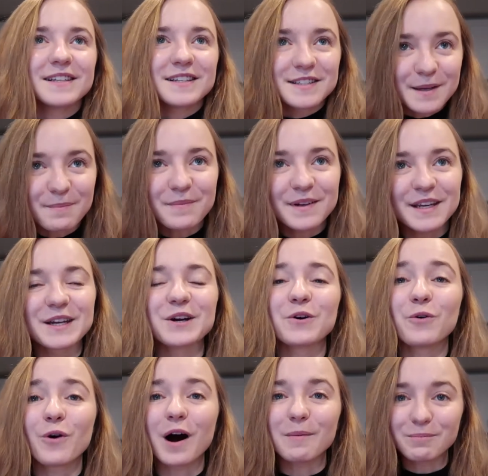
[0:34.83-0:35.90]
somebody
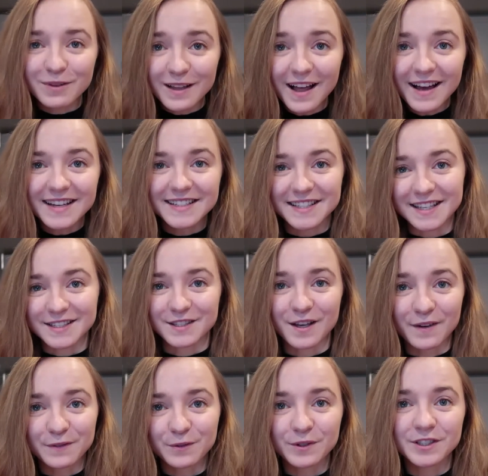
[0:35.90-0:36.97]
who applies a
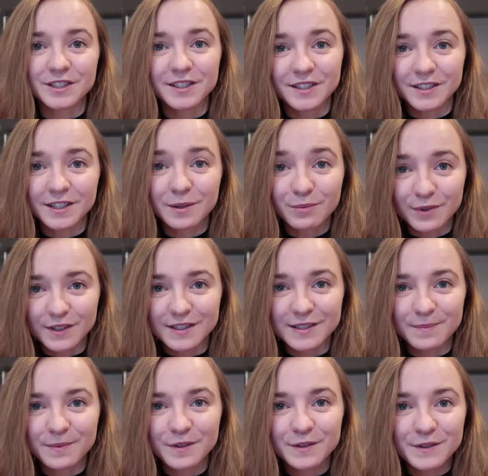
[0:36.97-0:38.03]
software engineering
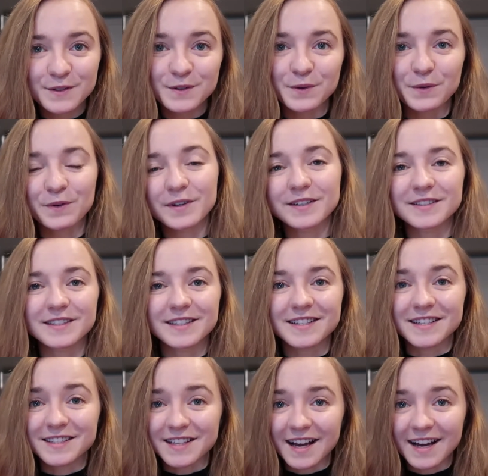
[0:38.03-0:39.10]
principles towards the
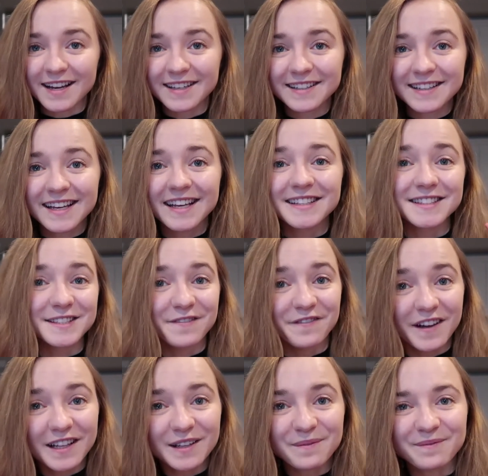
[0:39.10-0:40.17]
design,
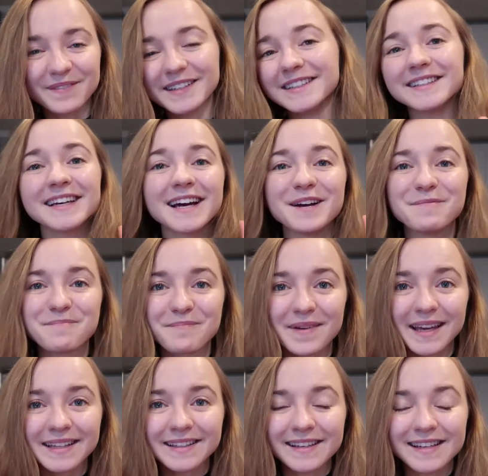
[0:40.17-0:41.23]
development,
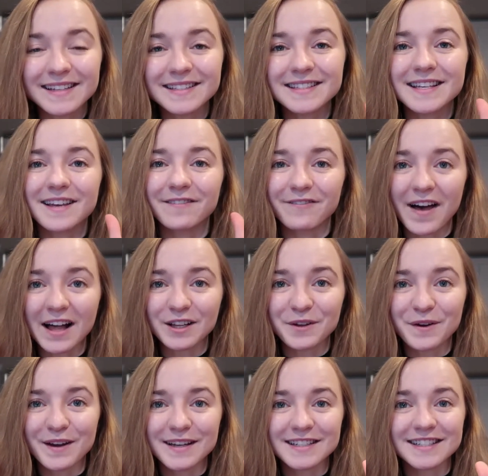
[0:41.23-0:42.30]
maintenance,
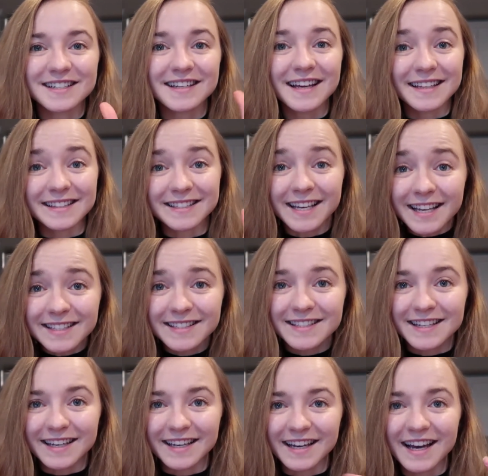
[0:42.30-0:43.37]
evaluation, and
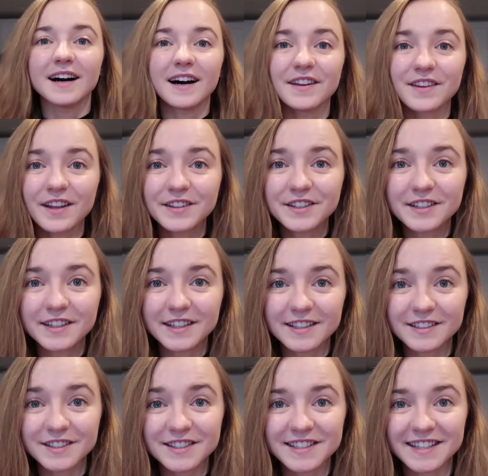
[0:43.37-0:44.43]
testing. Another
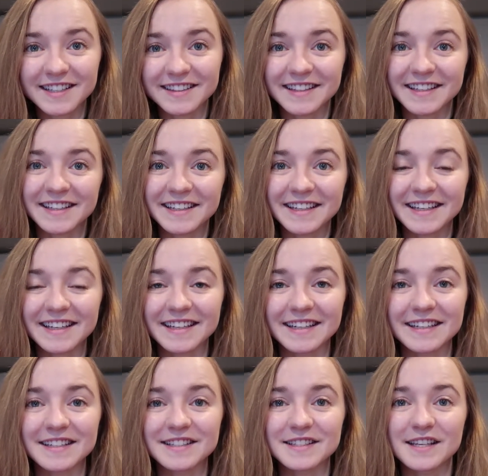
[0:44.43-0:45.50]
interesting thing
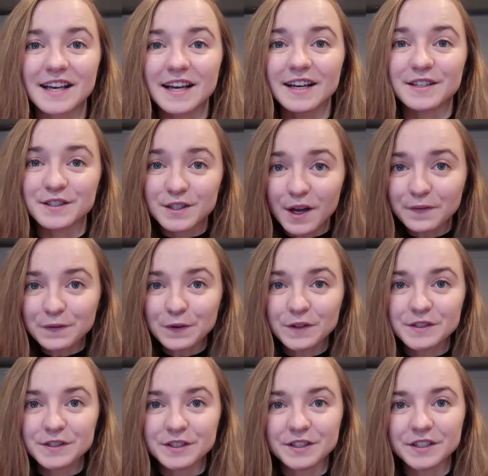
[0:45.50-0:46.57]
is a software
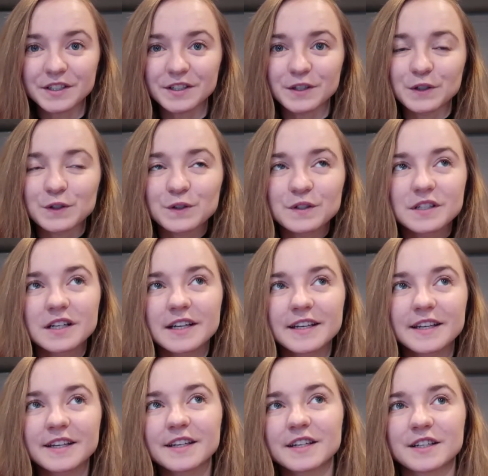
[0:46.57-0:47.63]
engineer
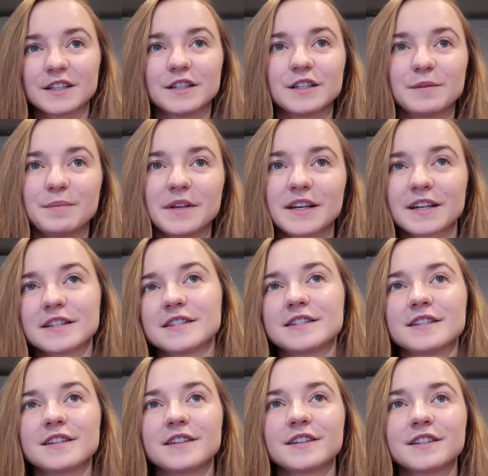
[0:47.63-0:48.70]
usually could be
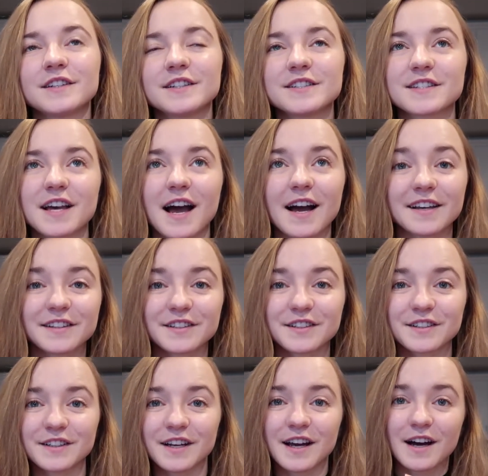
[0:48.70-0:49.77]
considered
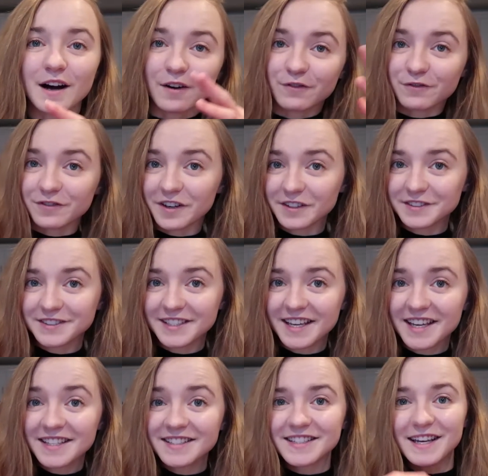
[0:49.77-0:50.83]
either a front
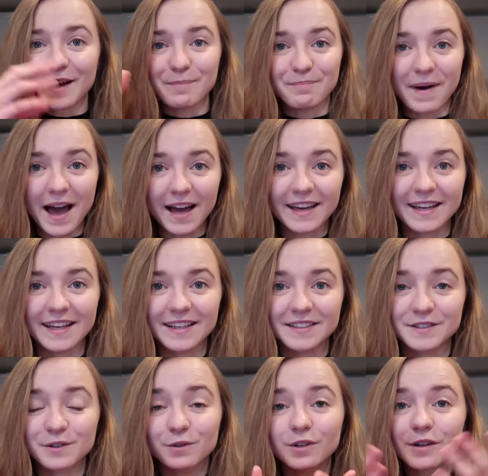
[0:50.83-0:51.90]
end, a back
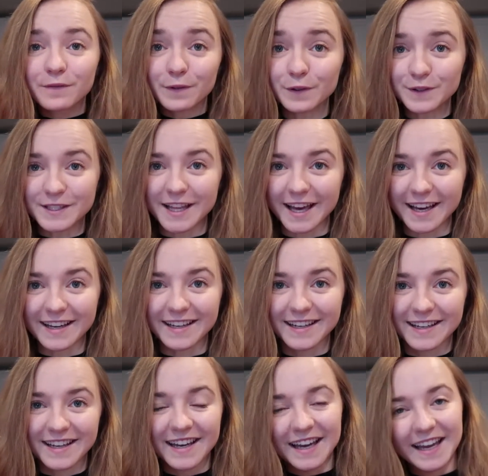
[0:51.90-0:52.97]
end, or a full stack.
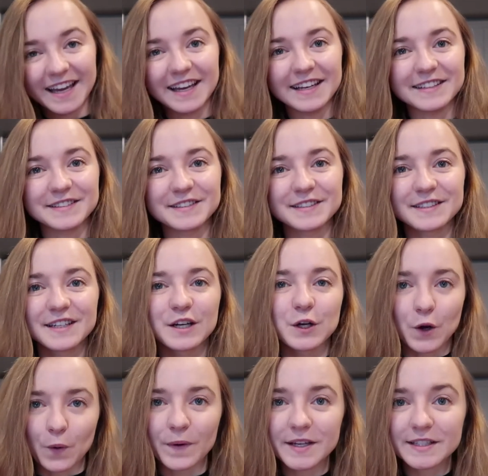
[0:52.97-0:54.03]
And
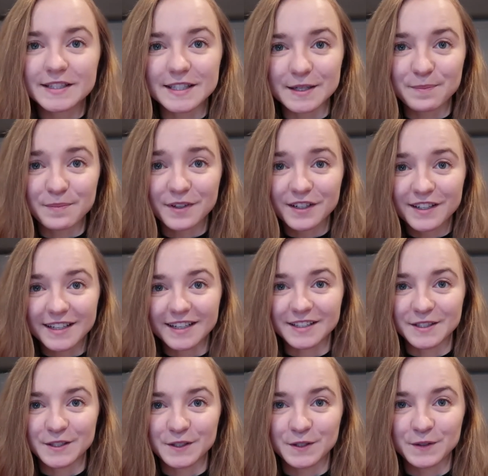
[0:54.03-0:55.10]
going deeper
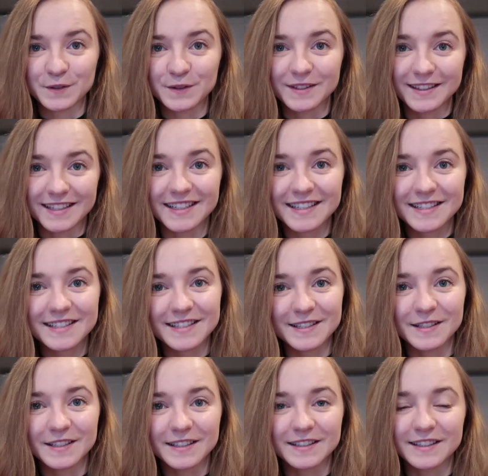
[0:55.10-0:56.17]
into this
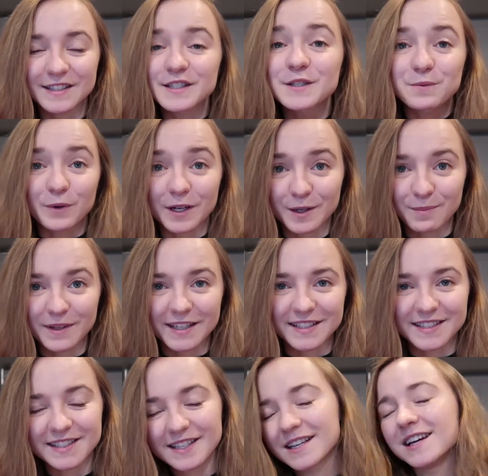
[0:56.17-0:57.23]
is what it
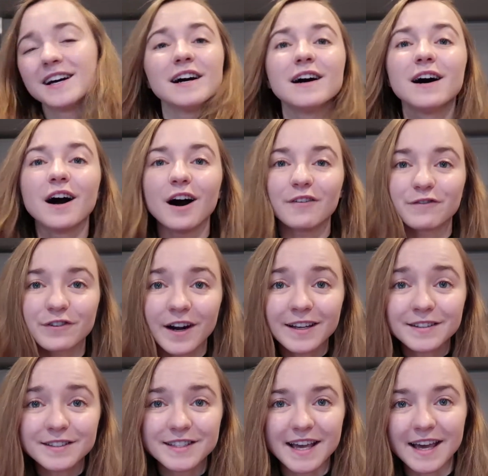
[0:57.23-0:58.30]
means. A
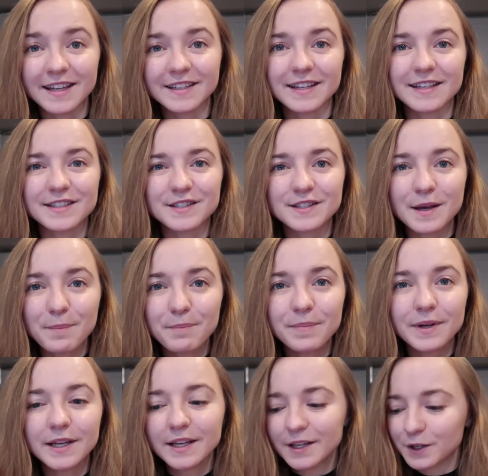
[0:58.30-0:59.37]
front end is
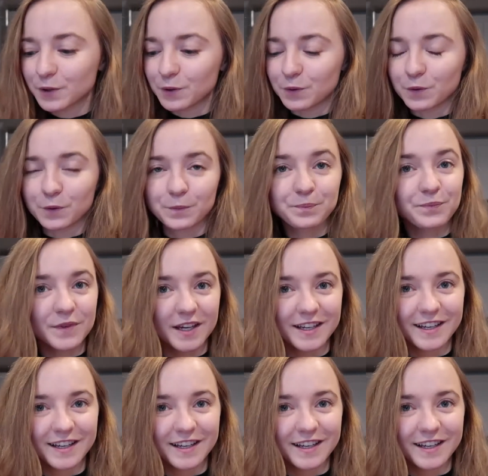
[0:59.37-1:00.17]
somebody who,